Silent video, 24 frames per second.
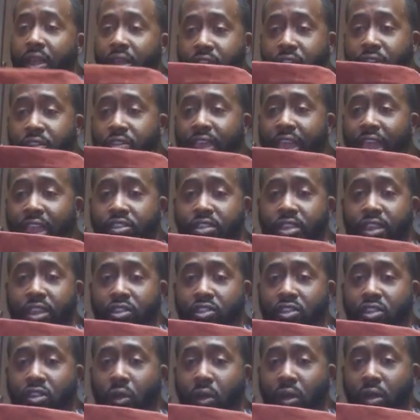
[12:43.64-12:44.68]
There's actually
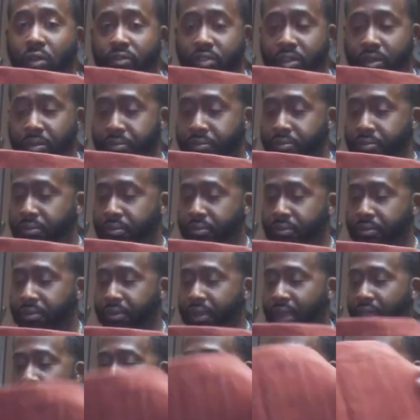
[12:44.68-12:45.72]
two of them
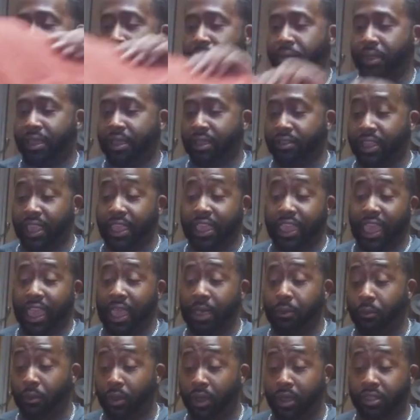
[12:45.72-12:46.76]
because they
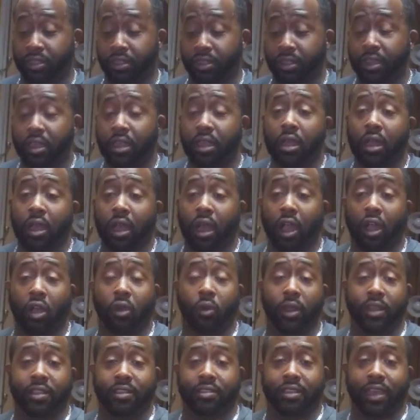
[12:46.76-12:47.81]
came with a
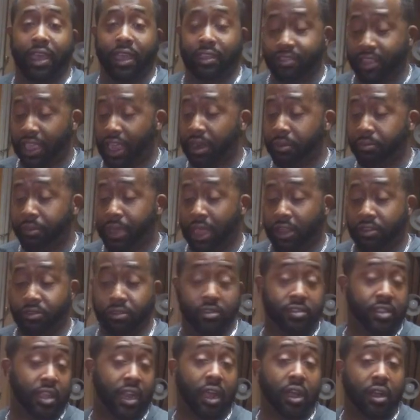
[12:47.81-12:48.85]
queen size air
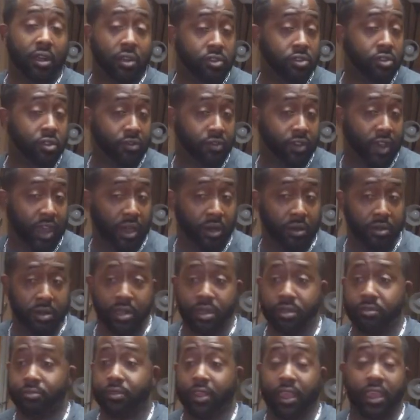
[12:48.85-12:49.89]
mattress that I also found
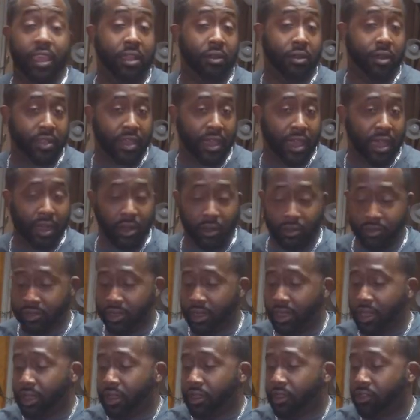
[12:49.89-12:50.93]
here at the house.
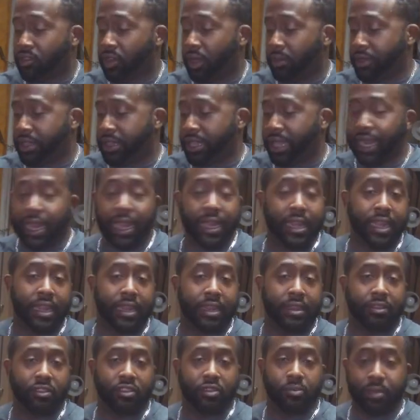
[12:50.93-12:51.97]
So I'm glad I
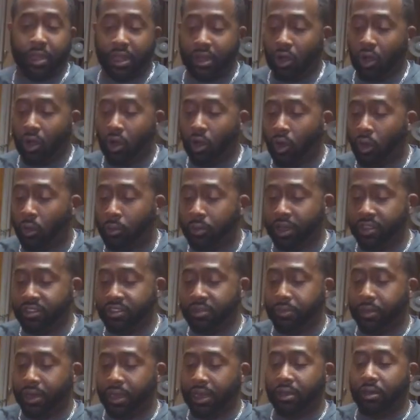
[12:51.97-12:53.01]
didn't spend a whole
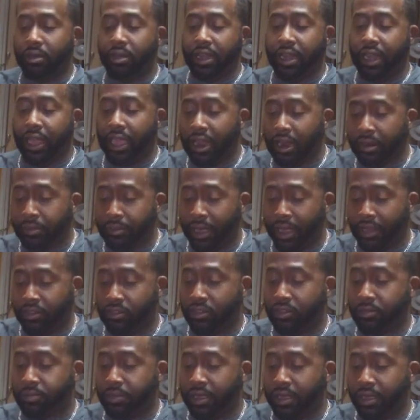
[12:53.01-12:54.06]
bunch of money on an air
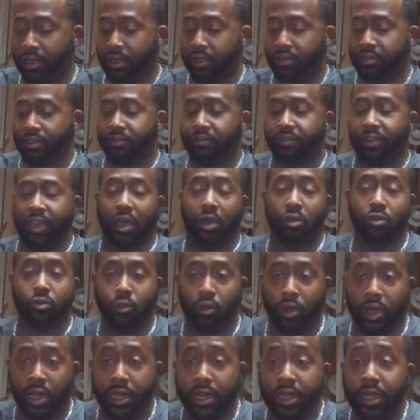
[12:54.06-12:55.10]
mattress, because I found
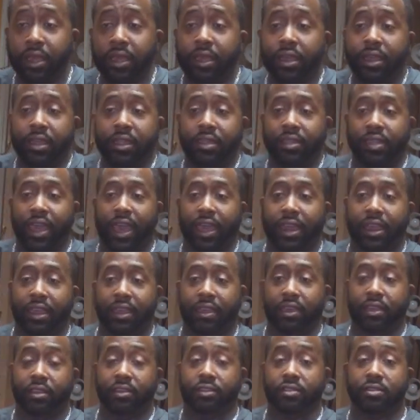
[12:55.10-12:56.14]
one that
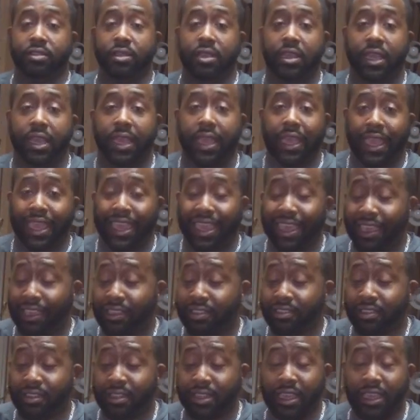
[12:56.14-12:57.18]
is
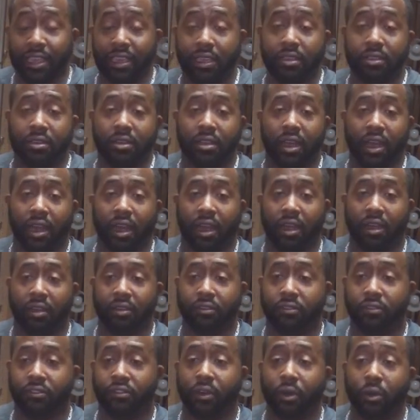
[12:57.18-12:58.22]
easily
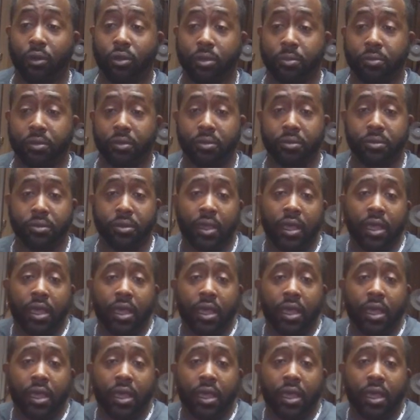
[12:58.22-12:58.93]
foldable,